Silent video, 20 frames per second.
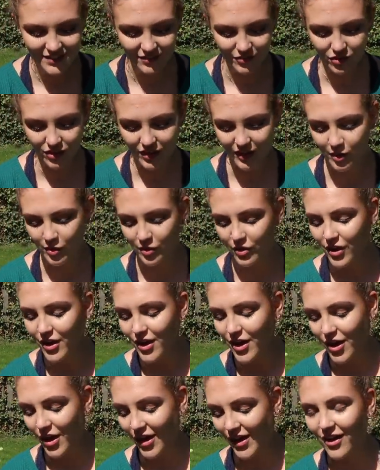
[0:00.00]
I've got like an
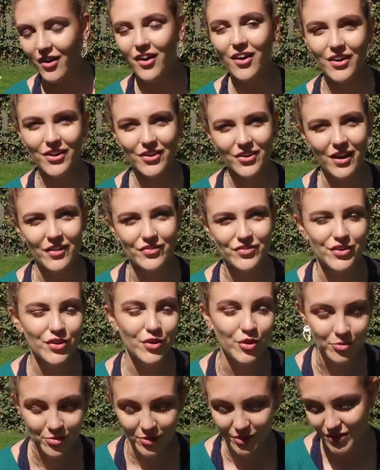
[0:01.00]
art and craft
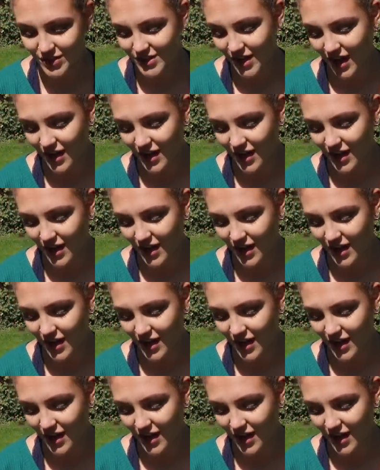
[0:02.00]
cupboard,